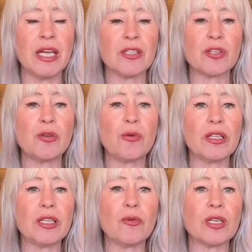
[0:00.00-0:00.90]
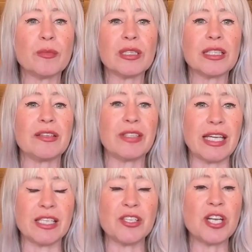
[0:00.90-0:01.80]
So you really want to believe they
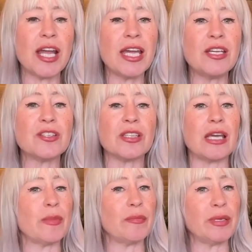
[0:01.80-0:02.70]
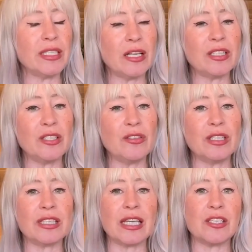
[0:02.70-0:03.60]
can change and they might be telling you
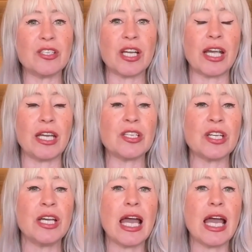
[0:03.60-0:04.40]
that they can change.